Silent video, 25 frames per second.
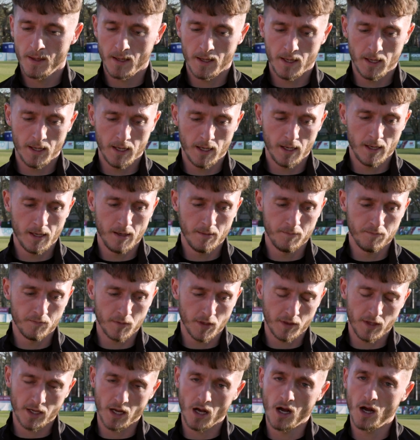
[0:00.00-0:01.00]

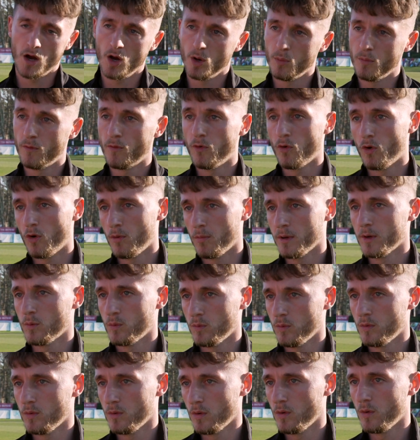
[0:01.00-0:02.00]
I think our home
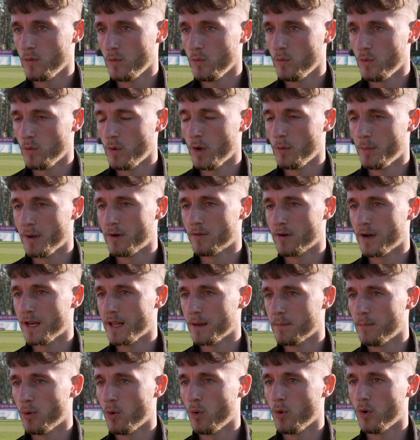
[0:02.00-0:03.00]
form will be really
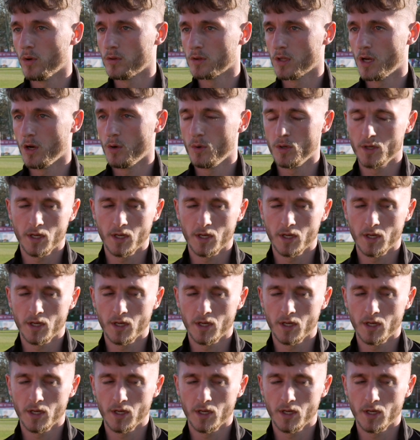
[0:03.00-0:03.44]
important though,